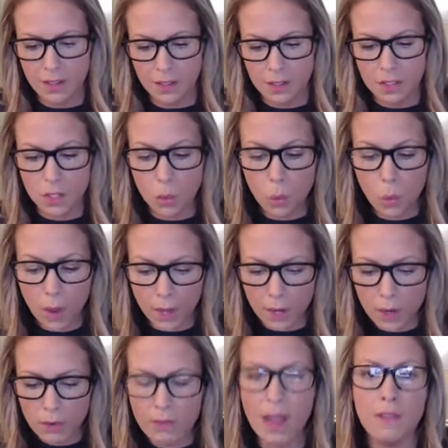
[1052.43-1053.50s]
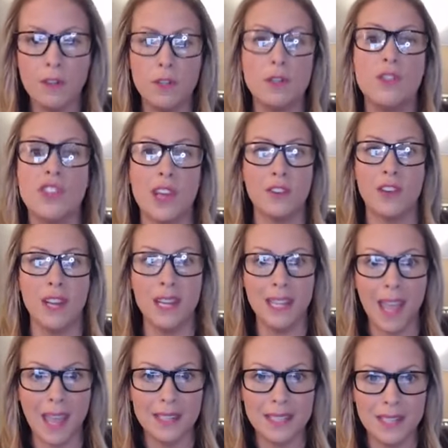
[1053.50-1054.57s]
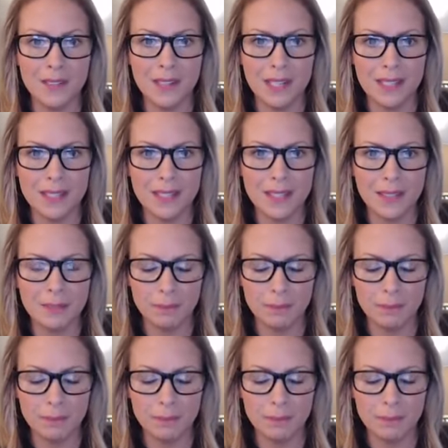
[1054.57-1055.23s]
So what are revenue generating activities?